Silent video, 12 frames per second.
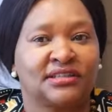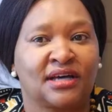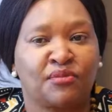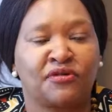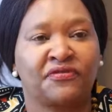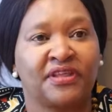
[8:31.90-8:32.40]

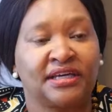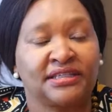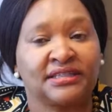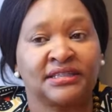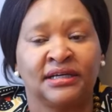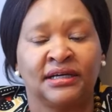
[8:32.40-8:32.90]
some of
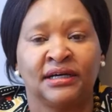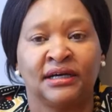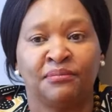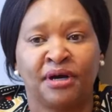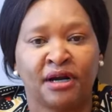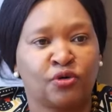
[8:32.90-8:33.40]
this.
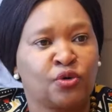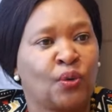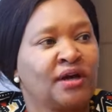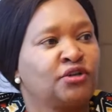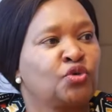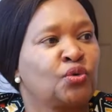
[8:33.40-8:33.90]
But I would
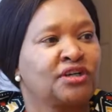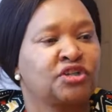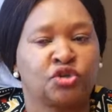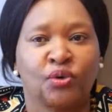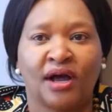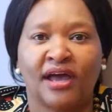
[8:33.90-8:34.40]
want to
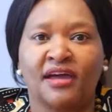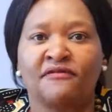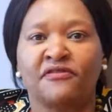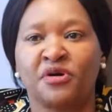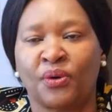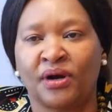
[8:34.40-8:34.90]
assure
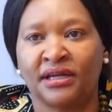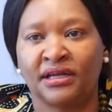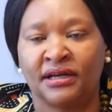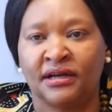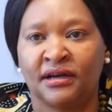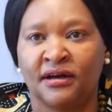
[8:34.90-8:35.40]

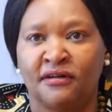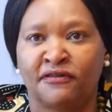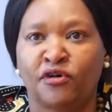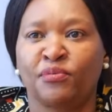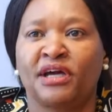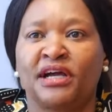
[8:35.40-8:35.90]
everyone
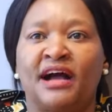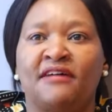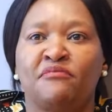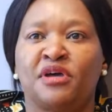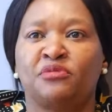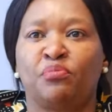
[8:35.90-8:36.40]
from the
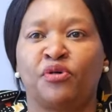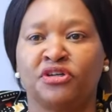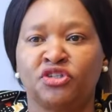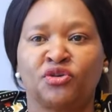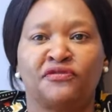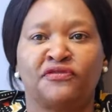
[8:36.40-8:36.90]
government
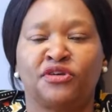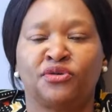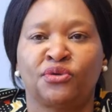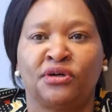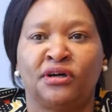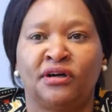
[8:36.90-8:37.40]
point of
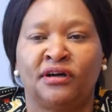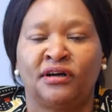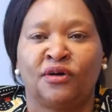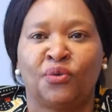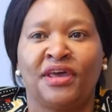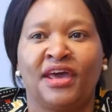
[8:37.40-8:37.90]
view,
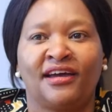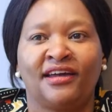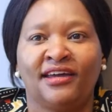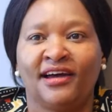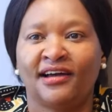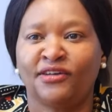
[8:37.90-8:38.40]
we are
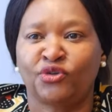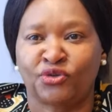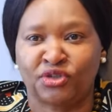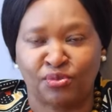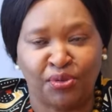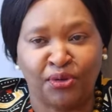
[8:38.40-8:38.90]
here to
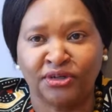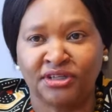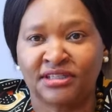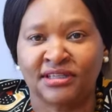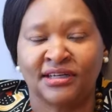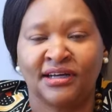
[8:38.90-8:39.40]

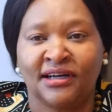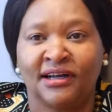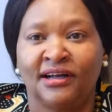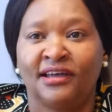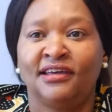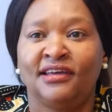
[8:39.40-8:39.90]
support,
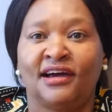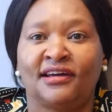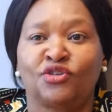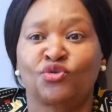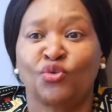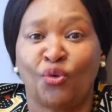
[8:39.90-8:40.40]
here
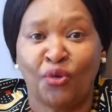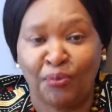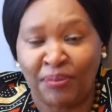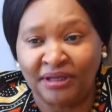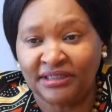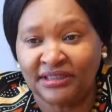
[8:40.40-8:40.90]
to
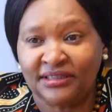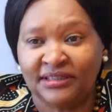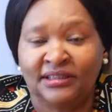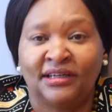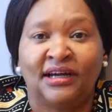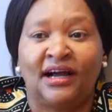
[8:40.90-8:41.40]
open,
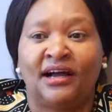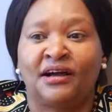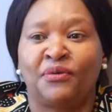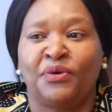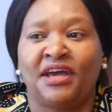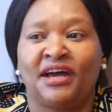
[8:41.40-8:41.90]

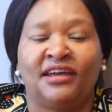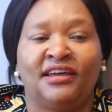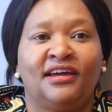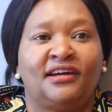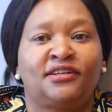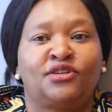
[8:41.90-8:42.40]
uh, we are
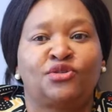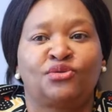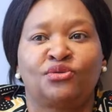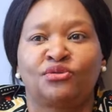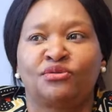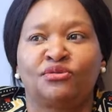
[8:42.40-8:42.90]
here
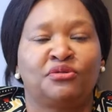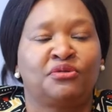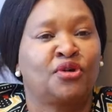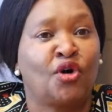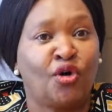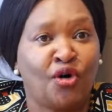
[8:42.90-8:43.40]
to
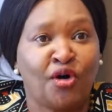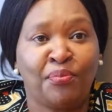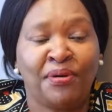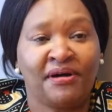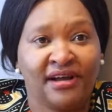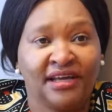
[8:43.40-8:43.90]

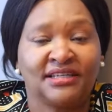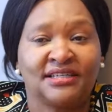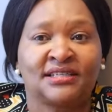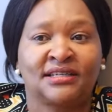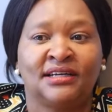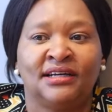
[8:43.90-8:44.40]

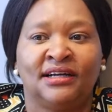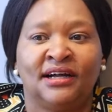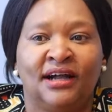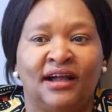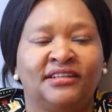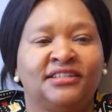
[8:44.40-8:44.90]
cooperate
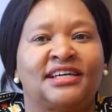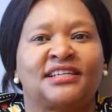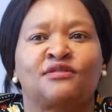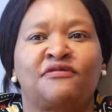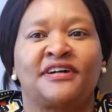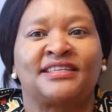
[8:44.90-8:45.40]
and
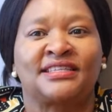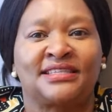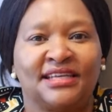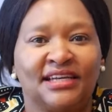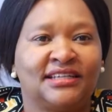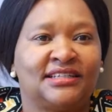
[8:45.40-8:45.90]
just
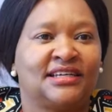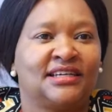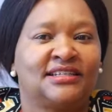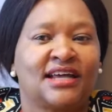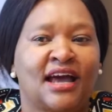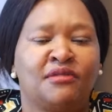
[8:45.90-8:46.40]

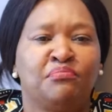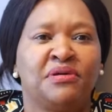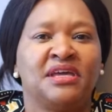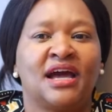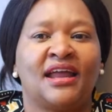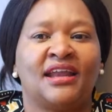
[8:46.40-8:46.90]
facilitate and
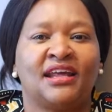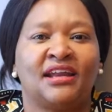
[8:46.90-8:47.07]
be an